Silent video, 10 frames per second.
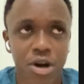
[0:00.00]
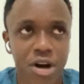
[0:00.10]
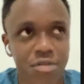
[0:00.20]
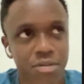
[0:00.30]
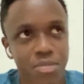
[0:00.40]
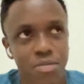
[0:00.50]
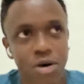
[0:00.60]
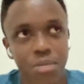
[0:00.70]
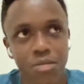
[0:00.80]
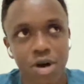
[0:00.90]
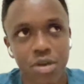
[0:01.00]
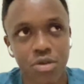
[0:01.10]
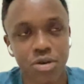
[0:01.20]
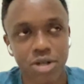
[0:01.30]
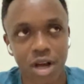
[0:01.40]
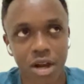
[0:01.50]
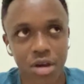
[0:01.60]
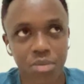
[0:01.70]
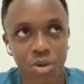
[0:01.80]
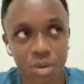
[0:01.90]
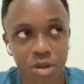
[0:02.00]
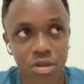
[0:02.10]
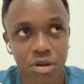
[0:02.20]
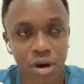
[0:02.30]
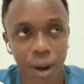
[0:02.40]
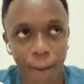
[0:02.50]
have a huge learning moment.